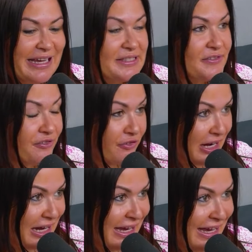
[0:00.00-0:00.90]
It's
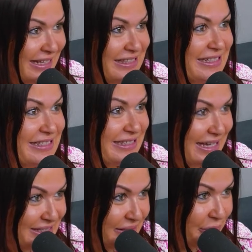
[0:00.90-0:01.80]
free. It's
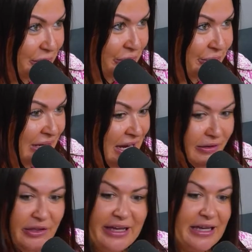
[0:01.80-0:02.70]
accessible.
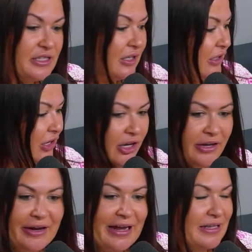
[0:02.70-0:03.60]
You get to
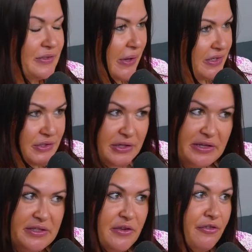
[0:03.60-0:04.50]
learn and ask
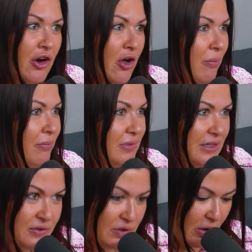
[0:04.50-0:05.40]
questions from
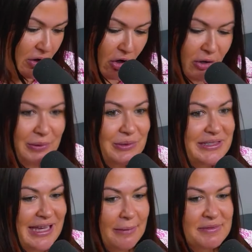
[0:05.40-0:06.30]
the Australian
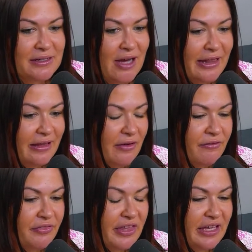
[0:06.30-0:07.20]
Opals captain. I
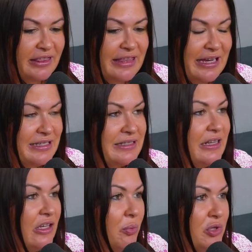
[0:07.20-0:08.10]
love that these are
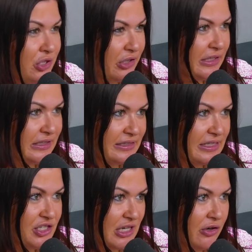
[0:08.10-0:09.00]
the opportunities
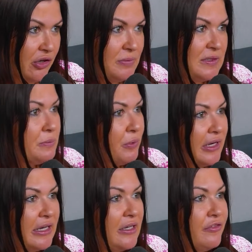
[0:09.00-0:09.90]
that She Hoops is
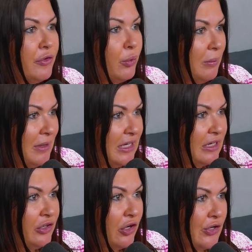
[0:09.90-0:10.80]
bringing for
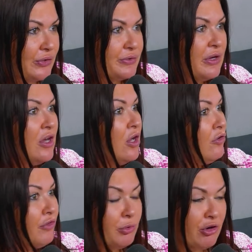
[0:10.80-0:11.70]
women and girls
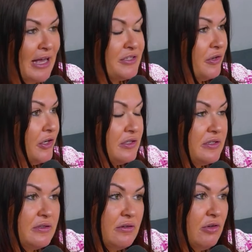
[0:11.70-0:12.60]
from
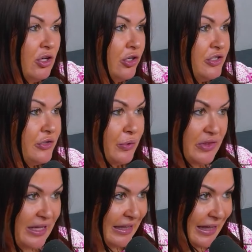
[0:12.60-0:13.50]
grassroots, to
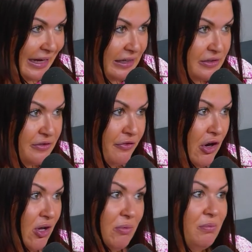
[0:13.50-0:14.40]
the elite,
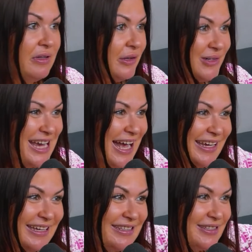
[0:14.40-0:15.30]
from little
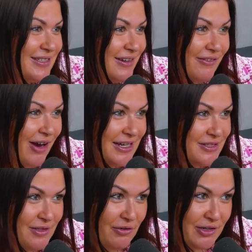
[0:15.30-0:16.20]
tackers right
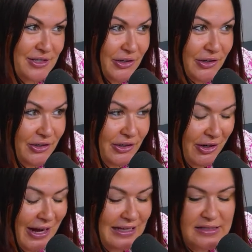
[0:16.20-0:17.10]
through to,
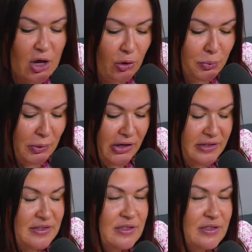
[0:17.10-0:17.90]
us old birds.